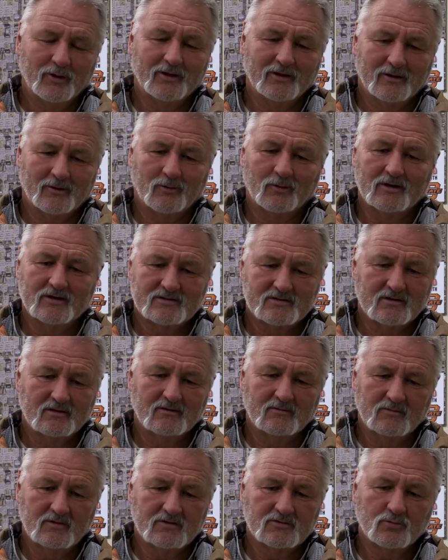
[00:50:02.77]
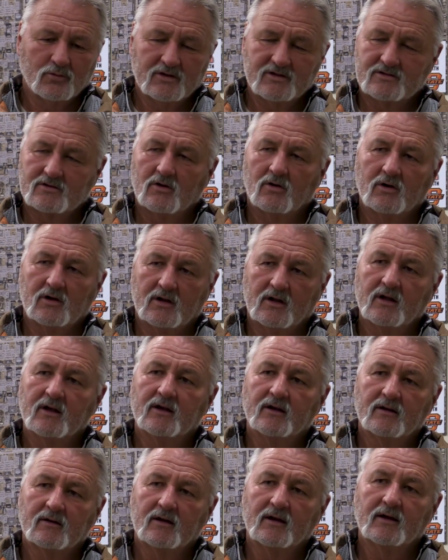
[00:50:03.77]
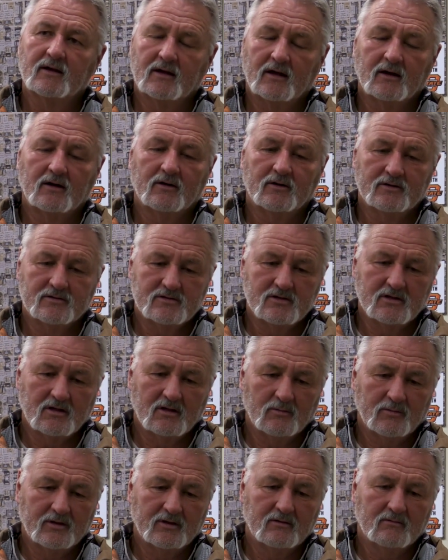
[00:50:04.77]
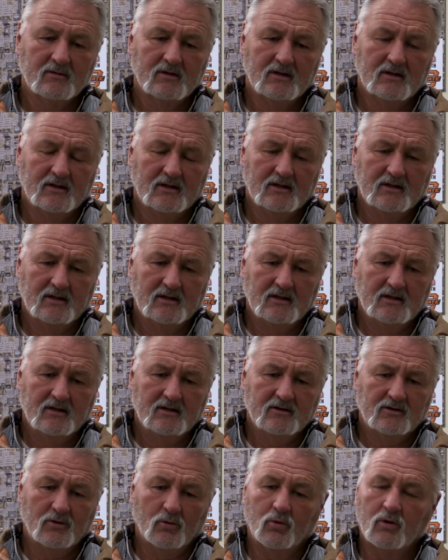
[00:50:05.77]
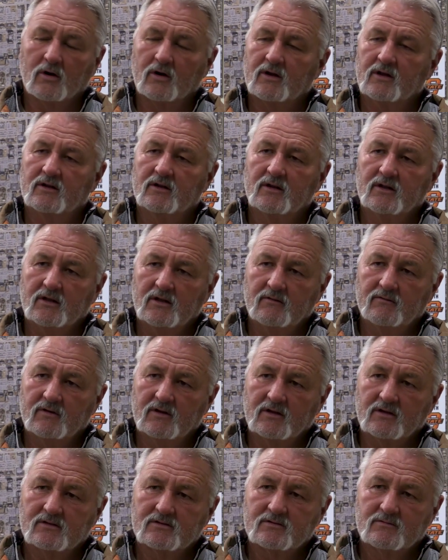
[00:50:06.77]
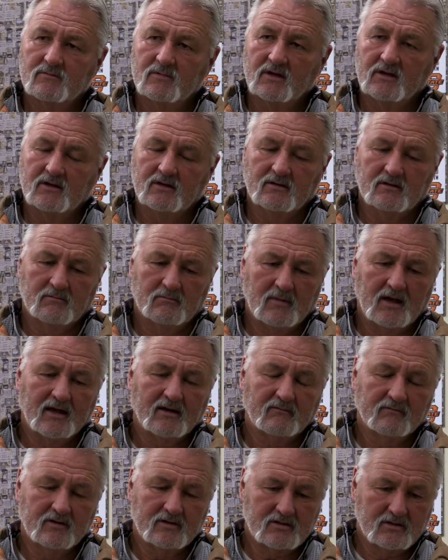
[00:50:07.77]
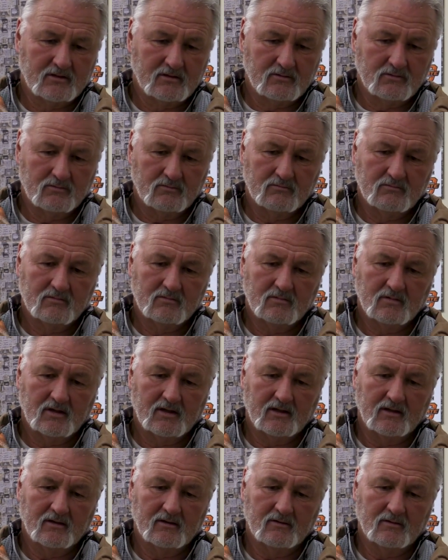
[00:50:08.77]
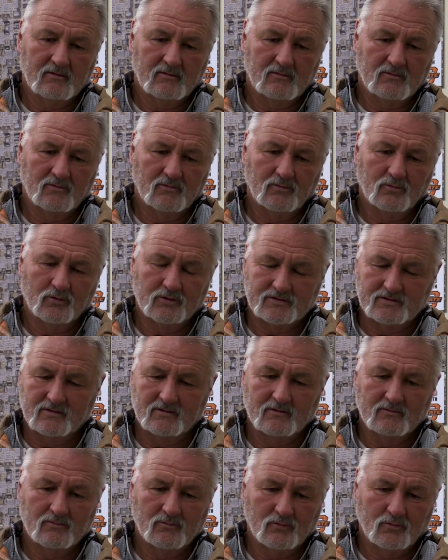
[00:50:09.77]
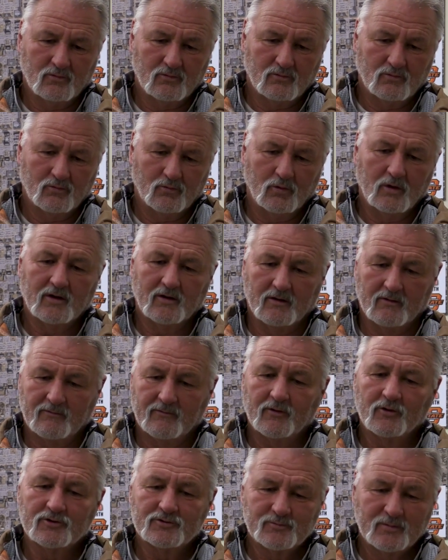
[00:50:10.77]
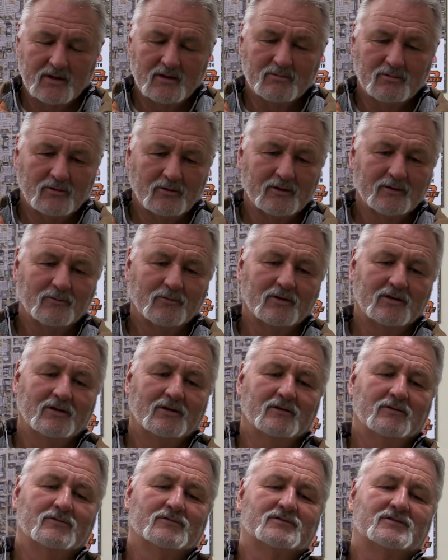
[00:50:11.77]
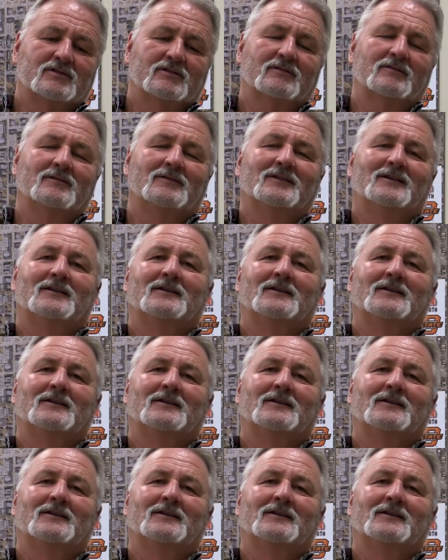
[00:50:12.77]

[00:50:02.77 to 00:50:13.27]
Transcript: interesting, because we started out. I hired a gentleman to work in the evenings. Mike Batone was one of the first people that we used, and